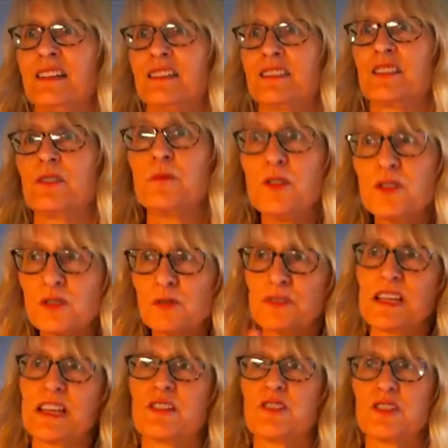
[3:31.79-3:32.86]
tumultuous
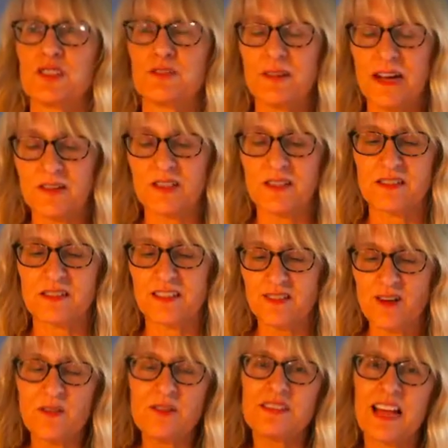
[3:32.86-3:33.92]
energy around us is
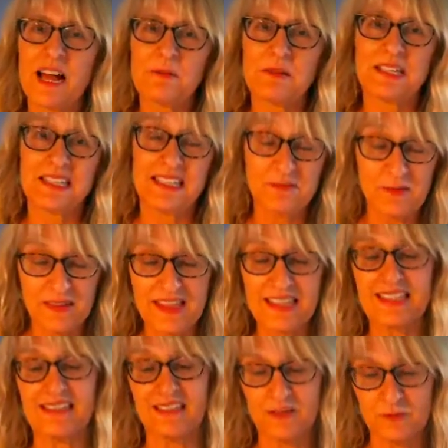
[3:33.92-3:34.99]
always happening within
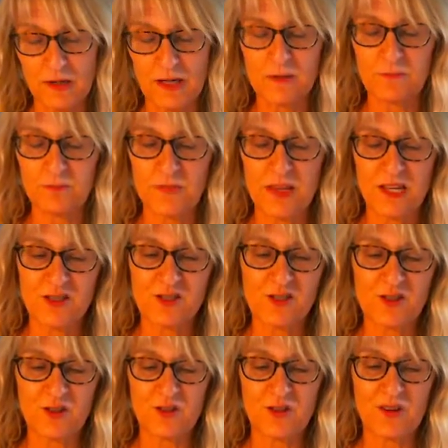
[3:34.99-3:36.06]
us as well.
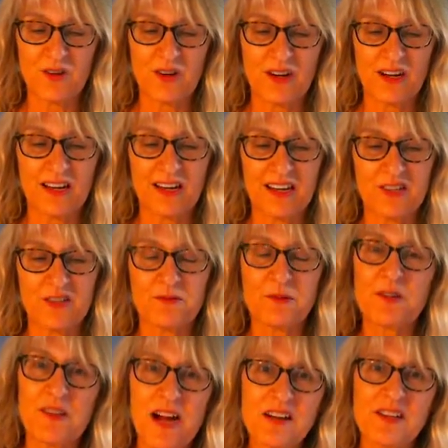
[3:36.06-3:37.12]
So you've
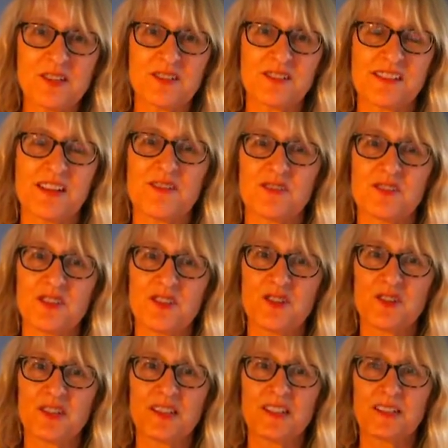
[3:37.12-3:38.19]
been grounding yourself so that you
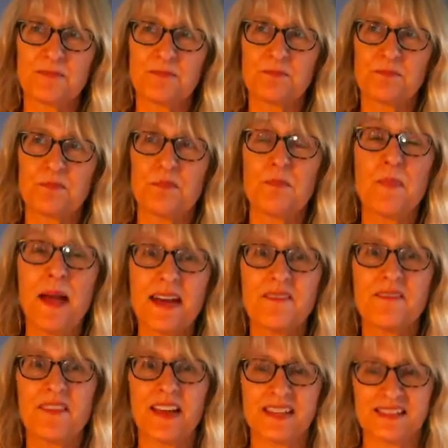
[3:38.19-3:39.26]
can
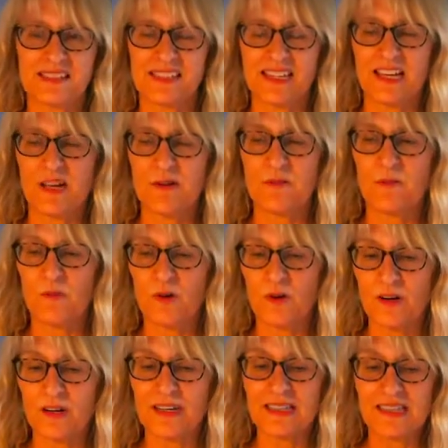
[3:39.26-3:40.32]
manifest
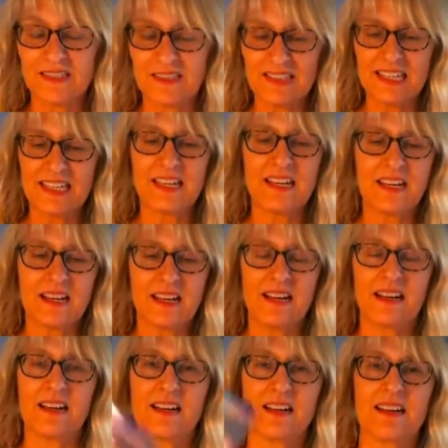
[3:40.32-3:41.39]
more clearly
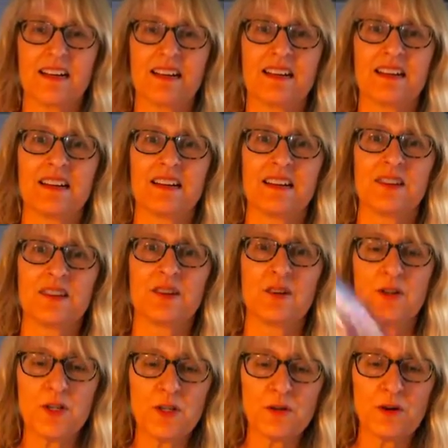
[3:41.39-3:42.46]
uh,
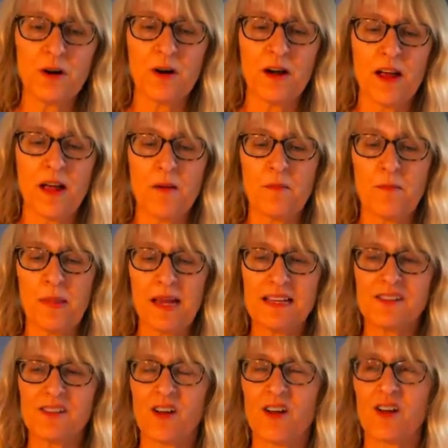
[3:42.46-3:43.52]
who you are
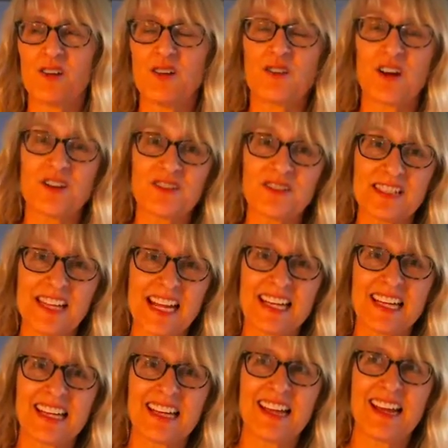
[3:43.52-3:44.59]
based on your
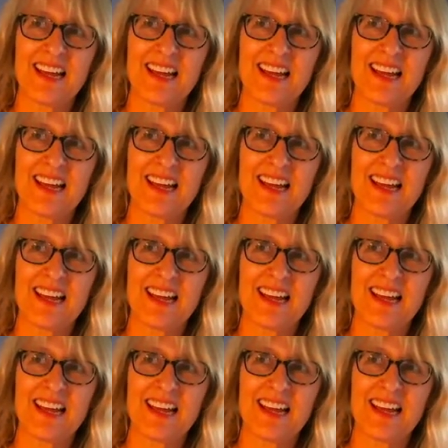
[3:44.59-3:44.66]
understanding